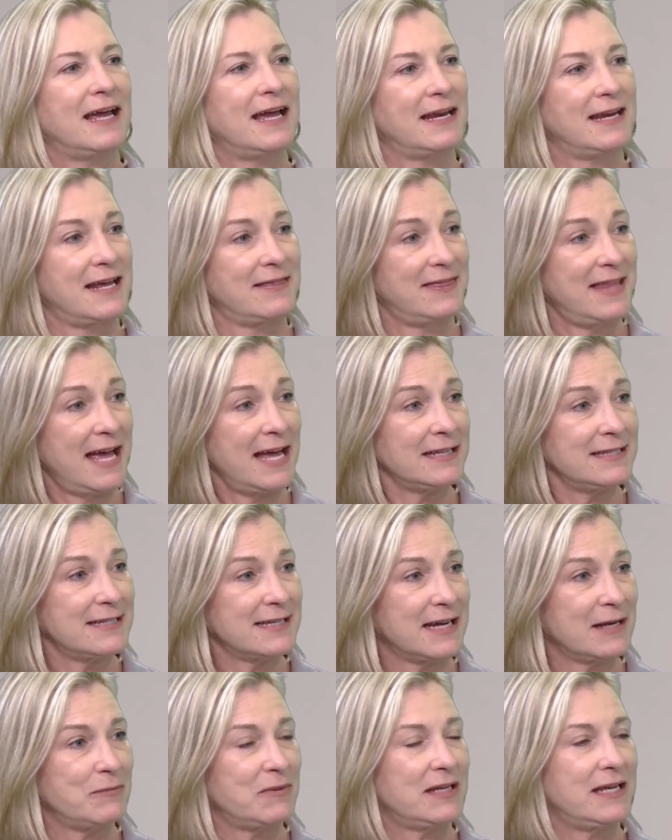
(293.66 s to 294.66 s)
And at that
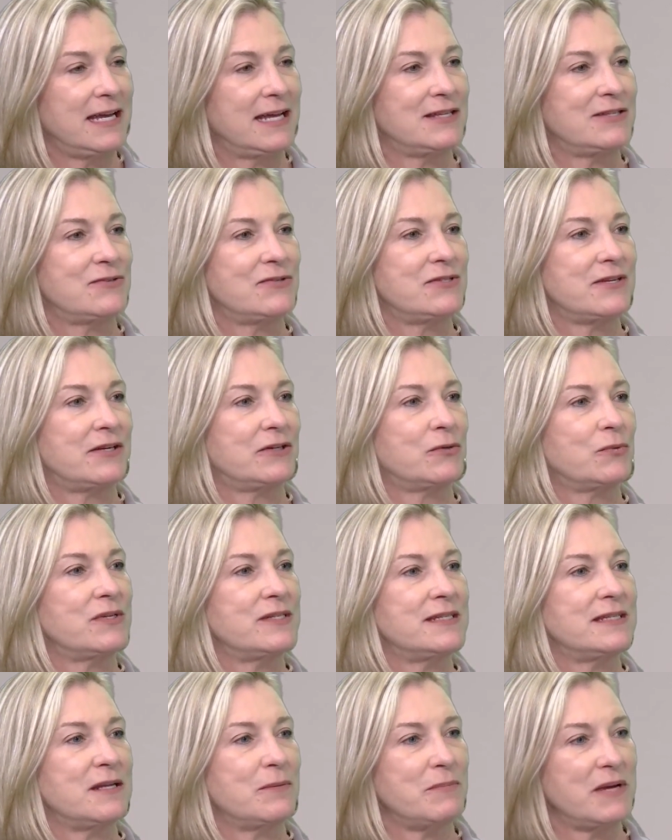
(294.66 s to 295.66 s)
time, the Cancer Center
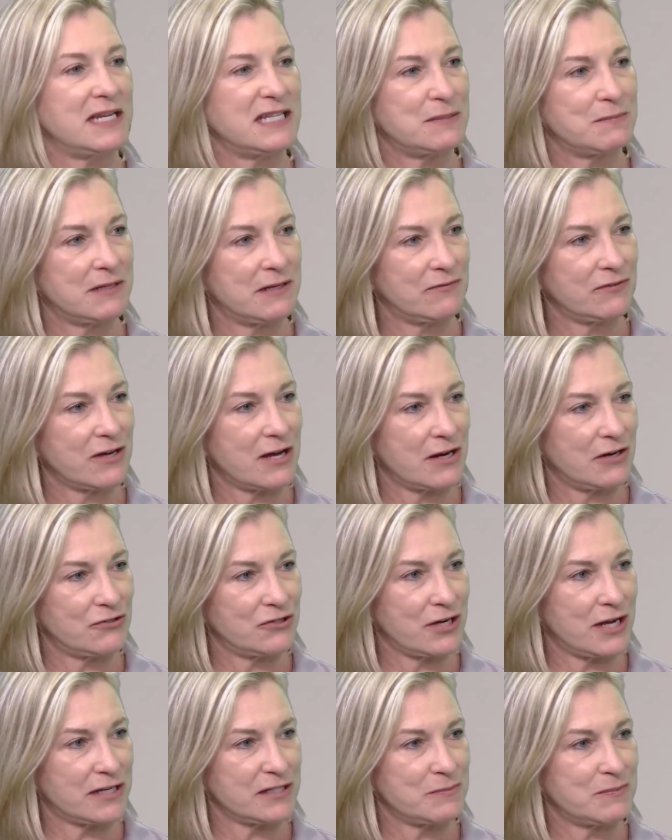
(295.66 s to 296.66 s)
was in the basement of Cottage
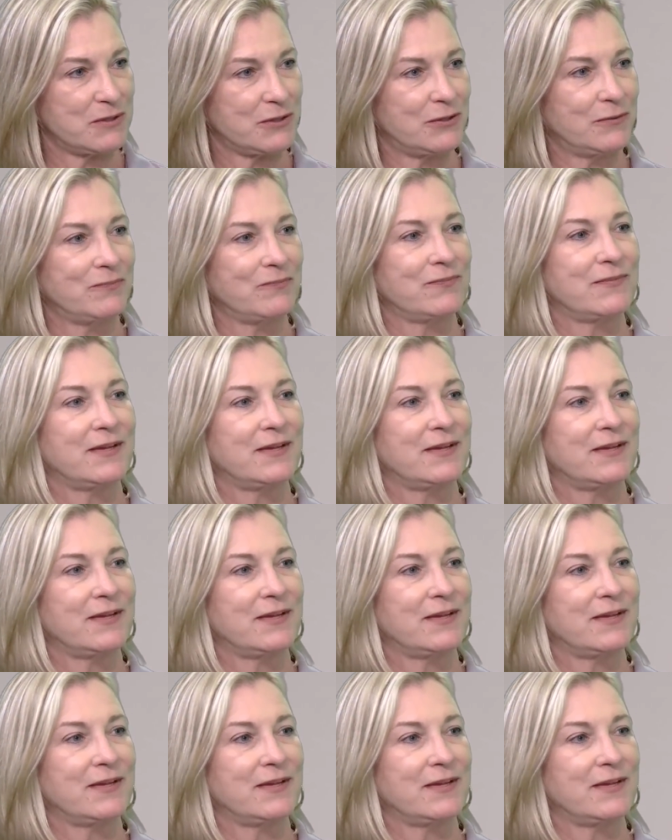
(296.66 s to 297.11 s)
Hospital.